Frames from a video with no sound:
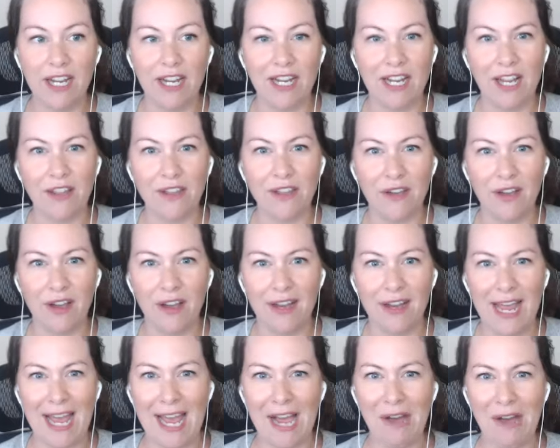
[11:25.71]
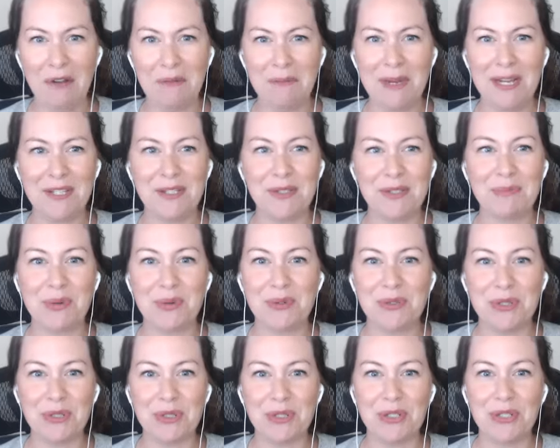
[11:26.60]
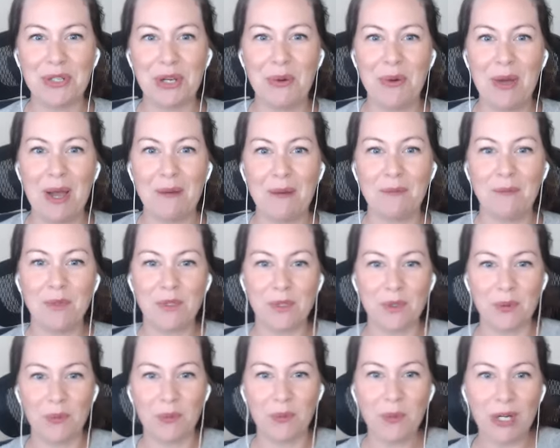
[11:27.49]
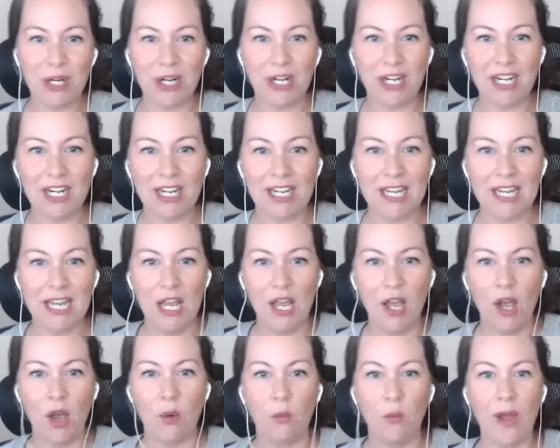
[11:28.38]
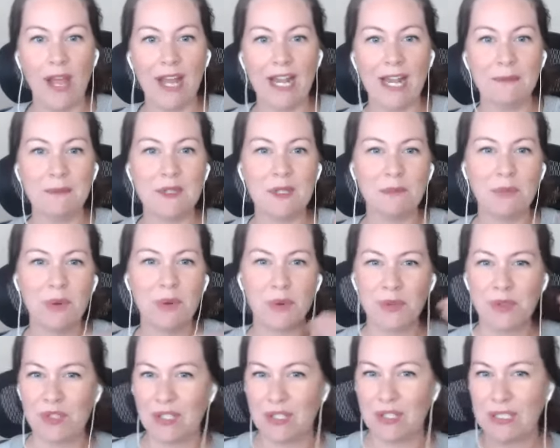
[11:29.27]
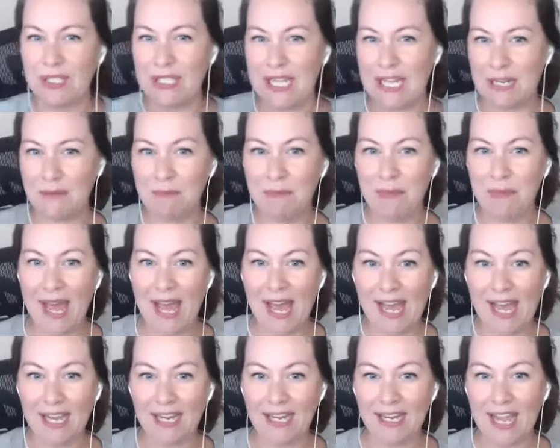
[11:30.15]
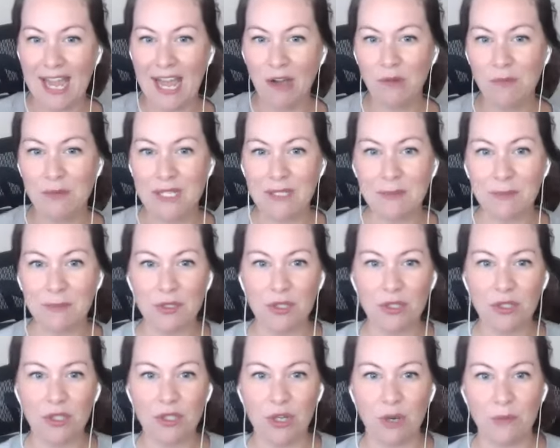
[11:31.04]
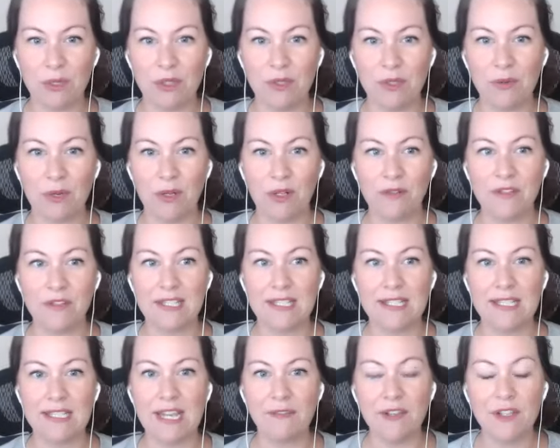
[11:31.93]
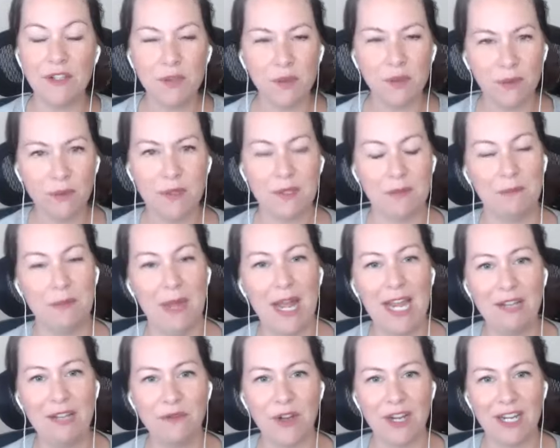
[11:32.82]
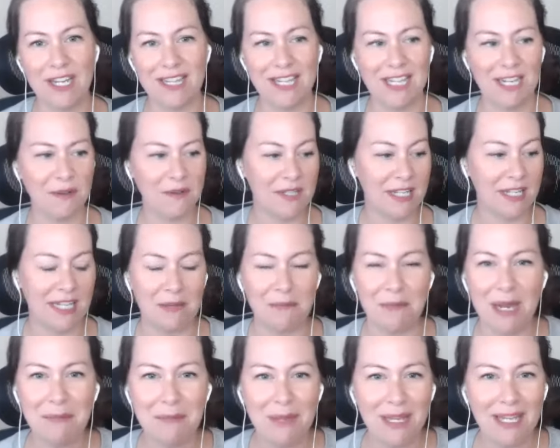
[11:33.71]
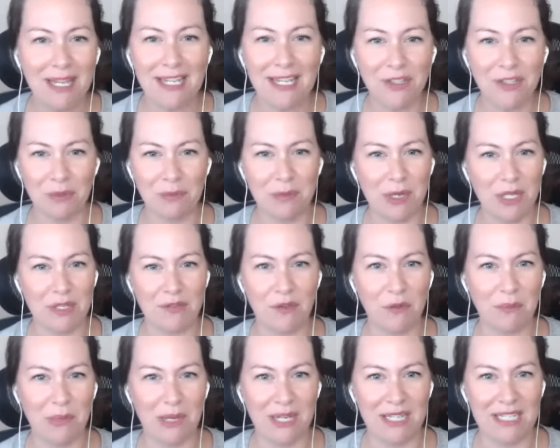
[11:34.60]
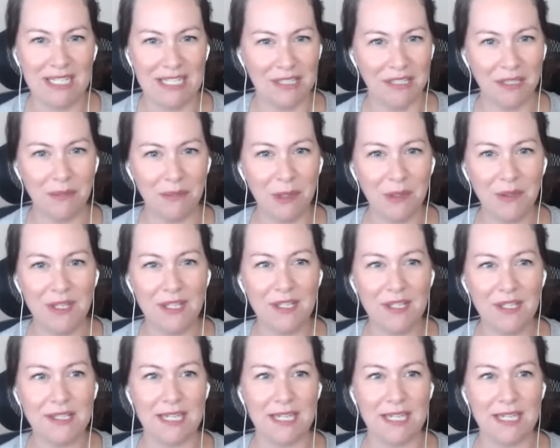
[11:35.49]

And I thought, how am I supposed to show up to work when I'm supposed to lean back? How am I supposed to show up and do all of this stuff? And so it was a mind fuck. And then I was like, am I making too much of a big deal about this?